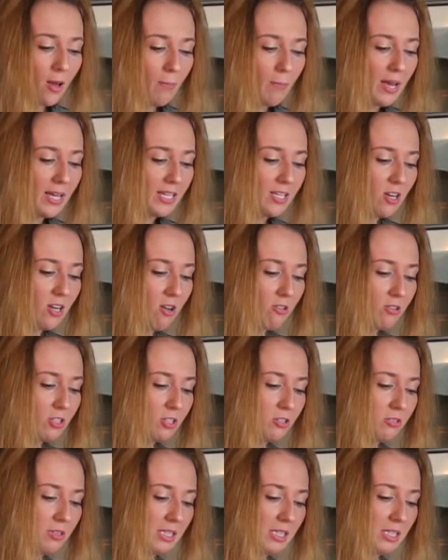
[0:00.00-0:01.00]
But you know,
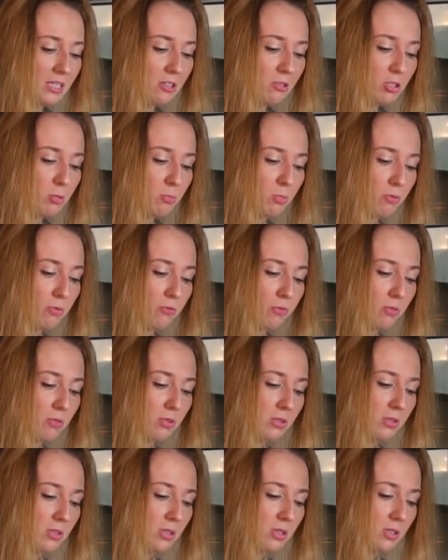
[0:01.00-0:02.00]
just do like a little
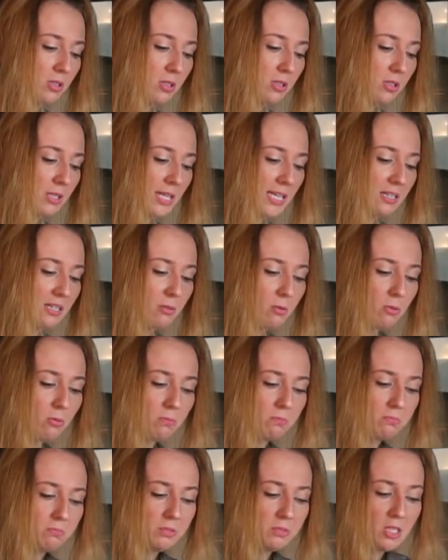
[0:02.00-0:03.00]
spoonful, like
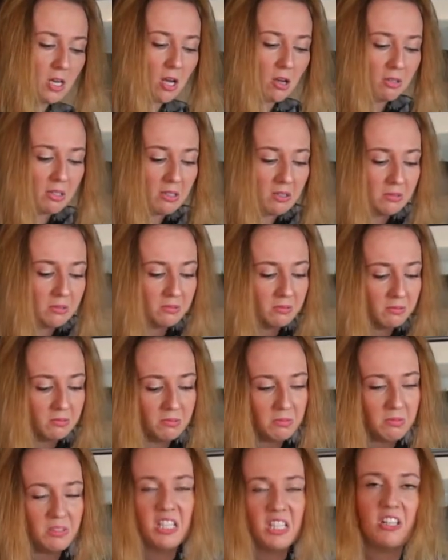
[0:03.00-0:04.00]
oh, you know,
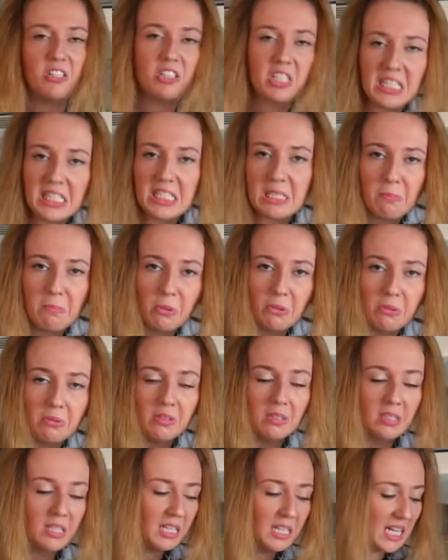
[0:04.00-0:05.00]
a little teaspoon.
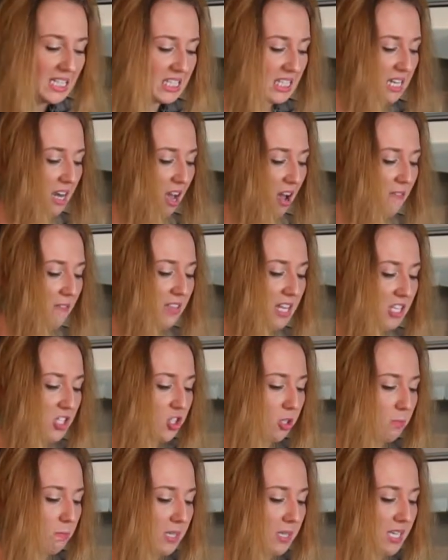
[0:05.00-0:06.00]
That's enough. That
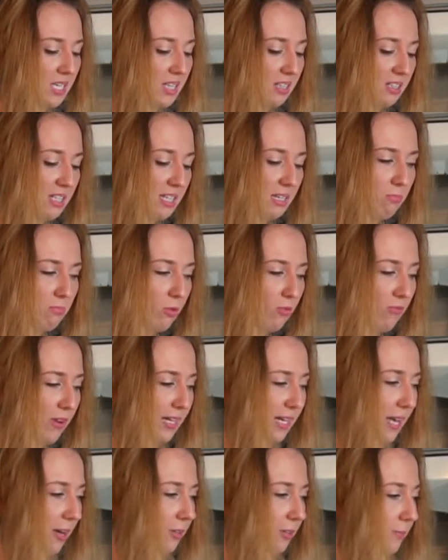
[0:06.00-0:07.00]
should be. We'll
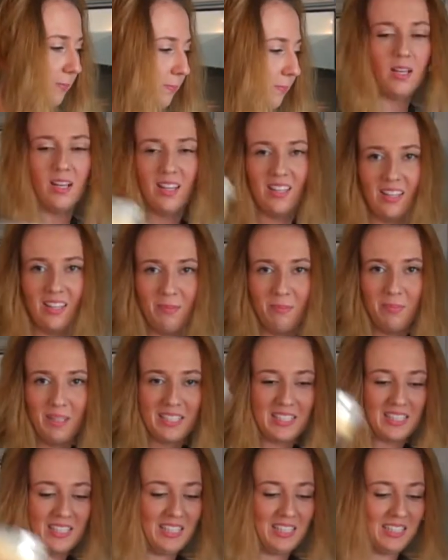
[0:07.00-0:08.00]
find out. Then
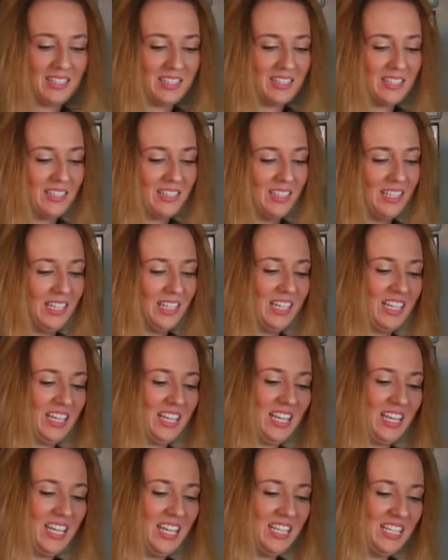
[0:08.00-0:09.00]
mix this
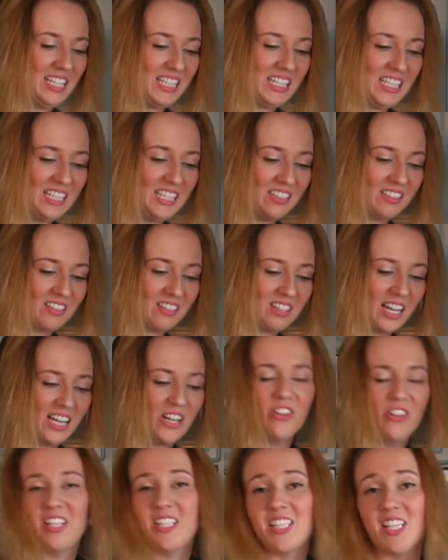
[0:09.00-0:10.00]
into here. I
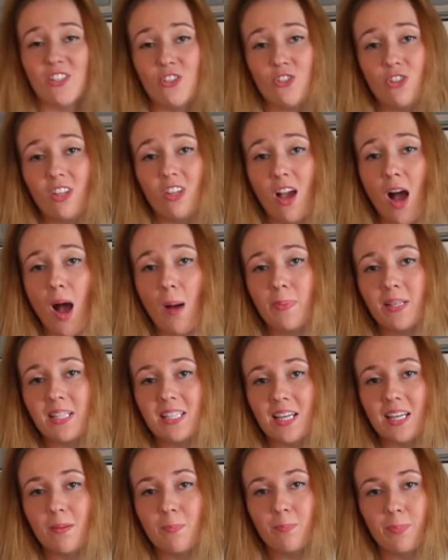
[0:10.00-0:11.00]
know they said to do the
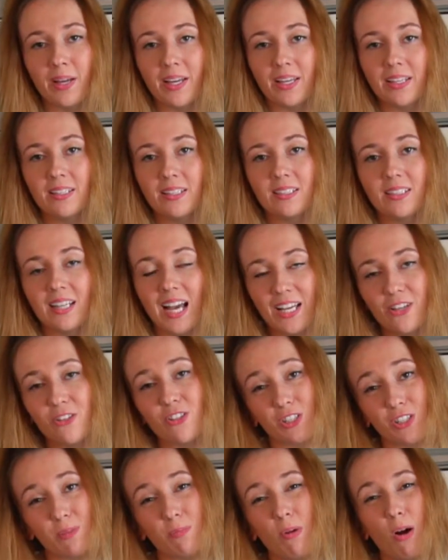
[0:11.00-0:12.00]
opposite, but I
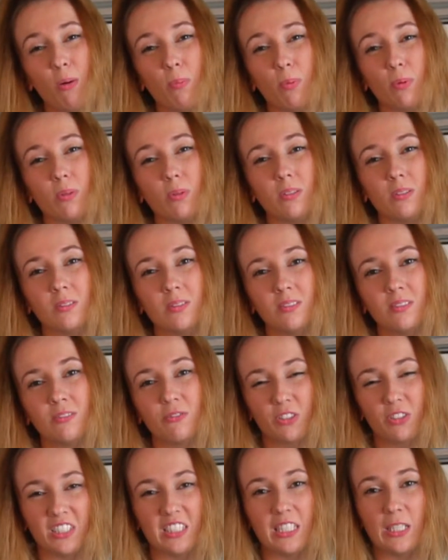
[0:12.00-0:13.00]
use a small bowl
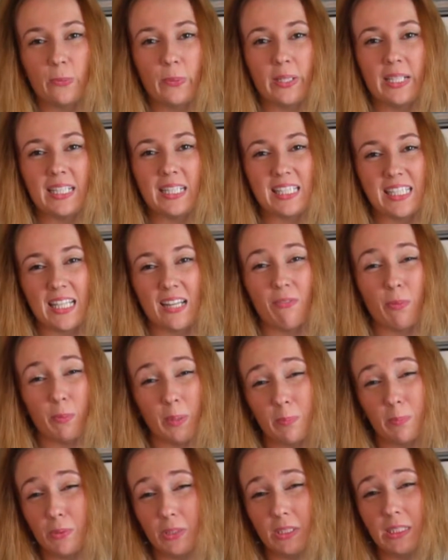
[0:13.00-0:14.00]
for the liquid instead of a
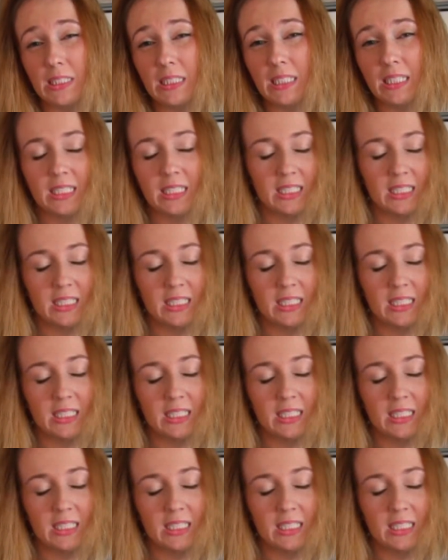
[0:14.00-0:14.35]
big bowl.